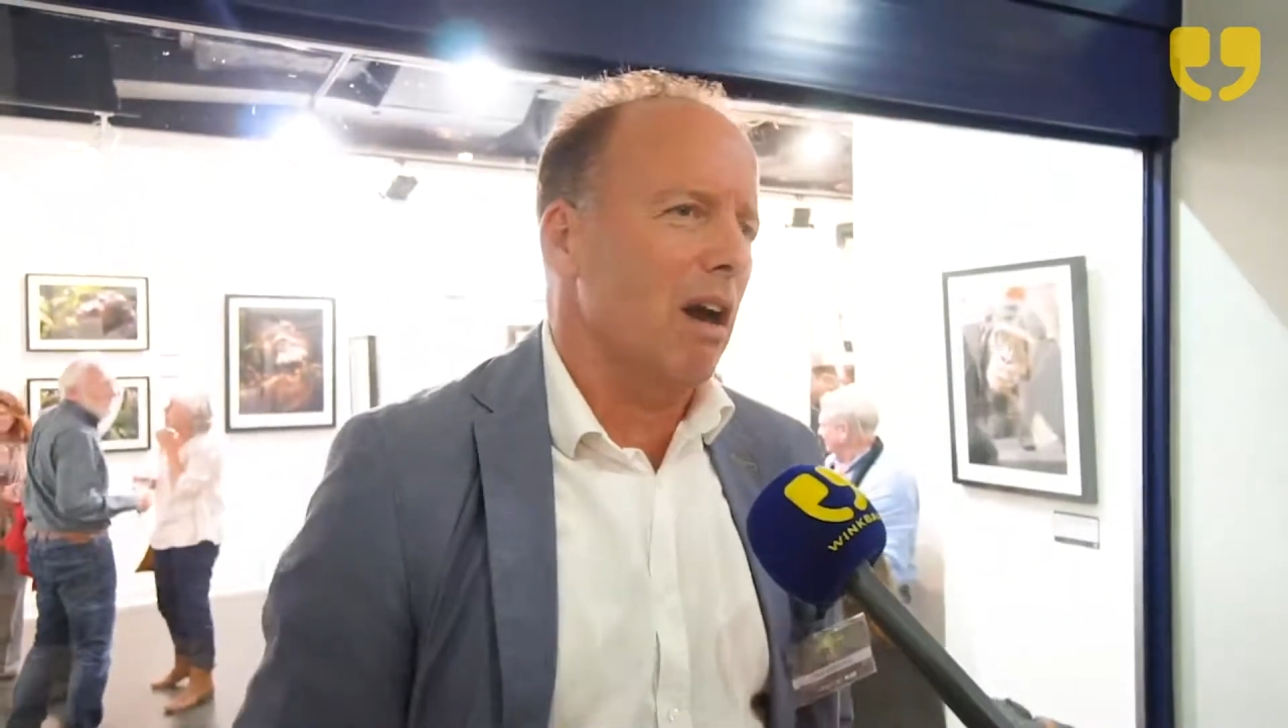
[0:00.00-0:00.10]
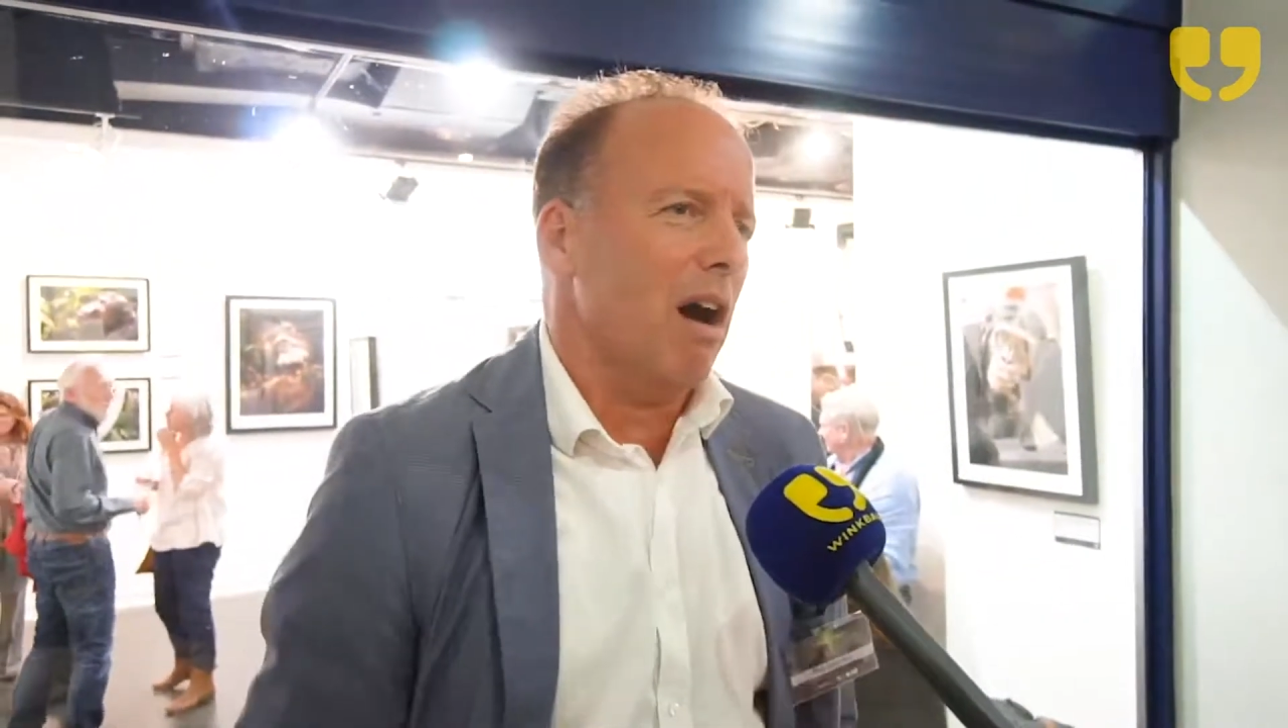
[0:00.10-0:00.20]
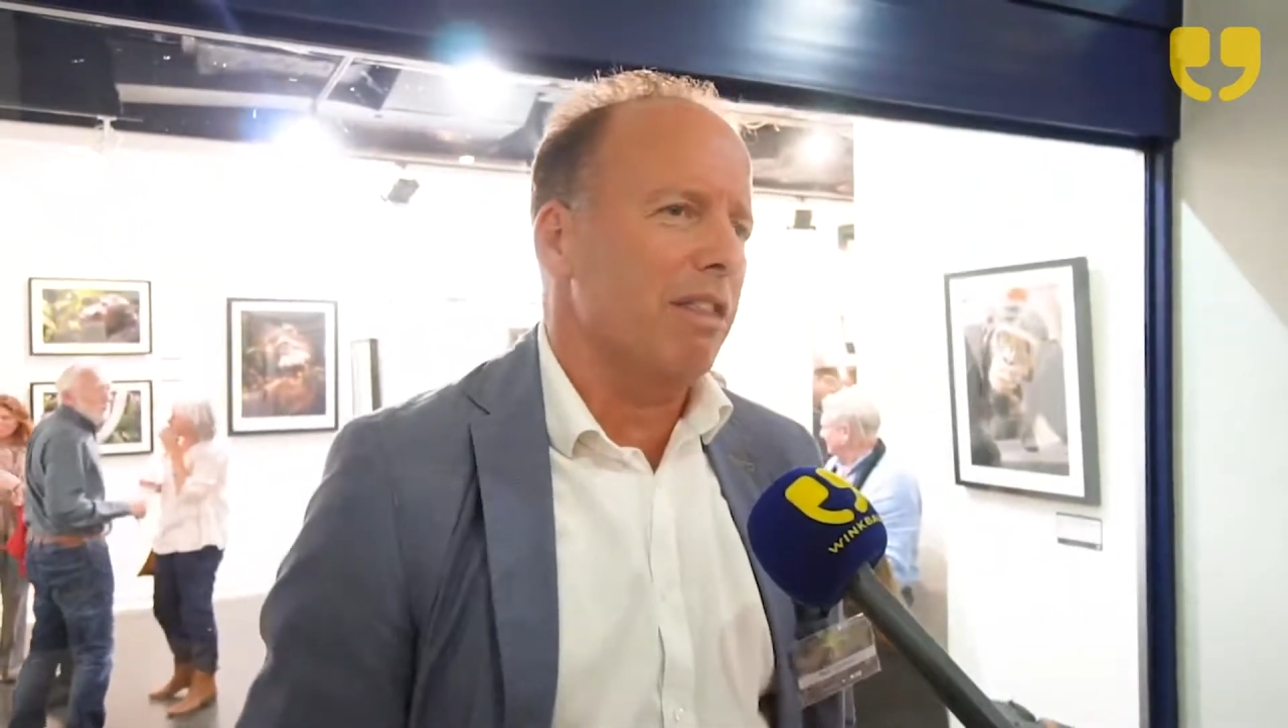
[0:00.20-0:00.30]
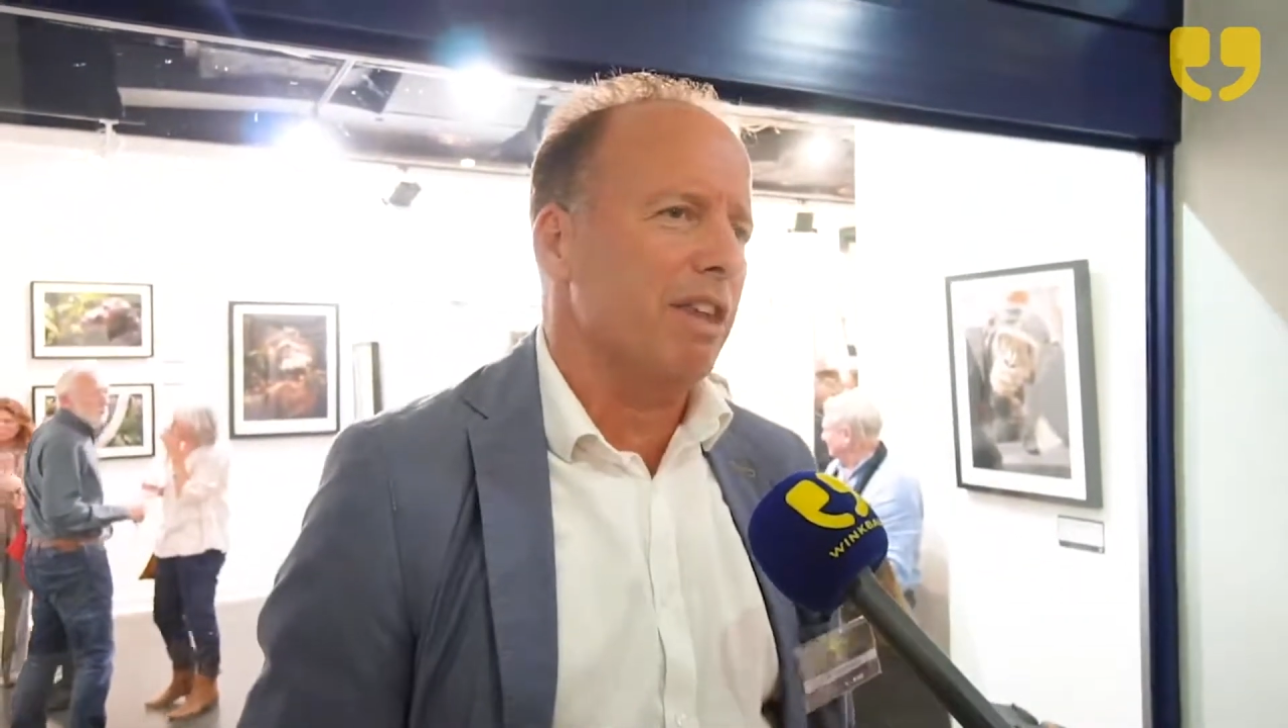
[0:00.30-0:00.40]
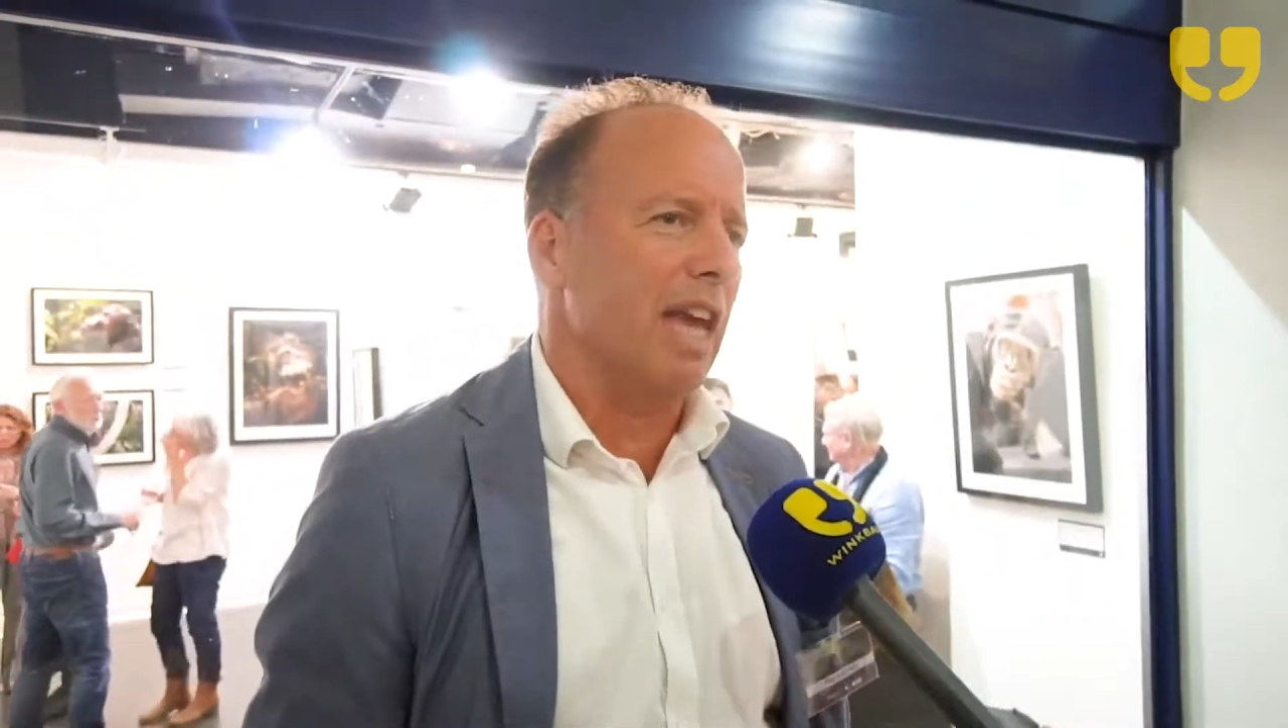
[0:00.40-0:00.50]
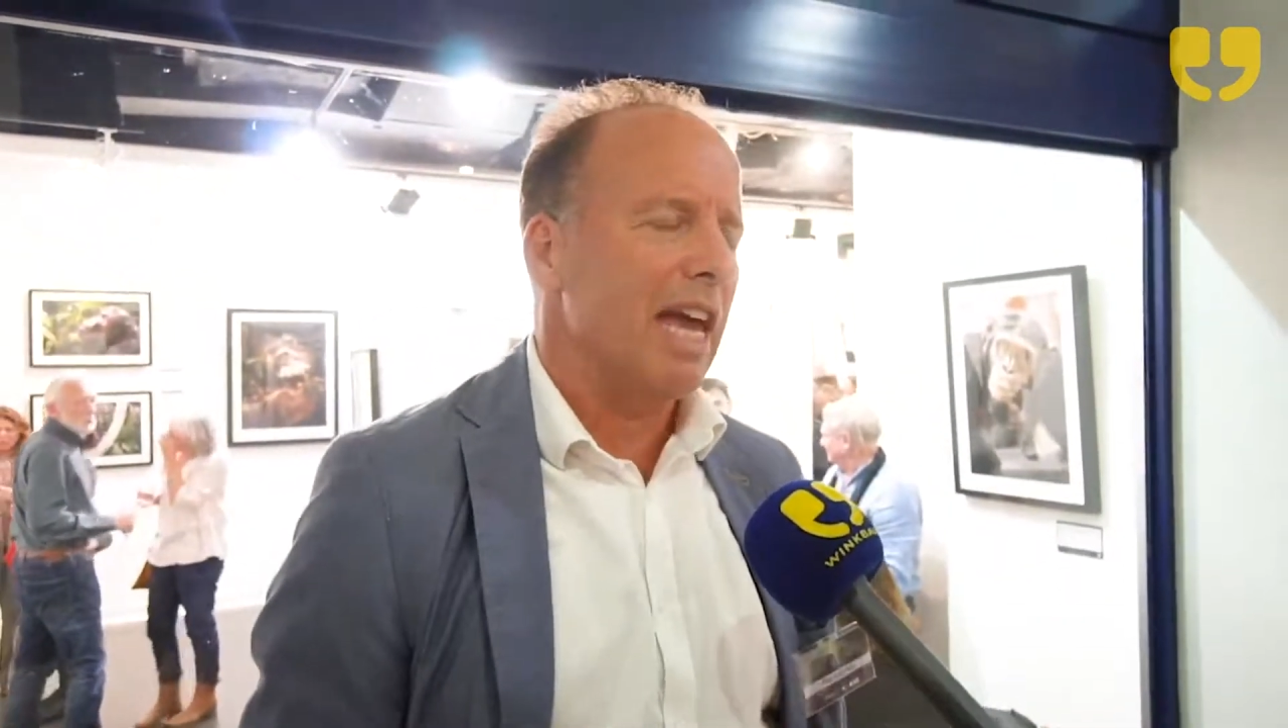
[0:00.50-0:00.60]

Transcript: I think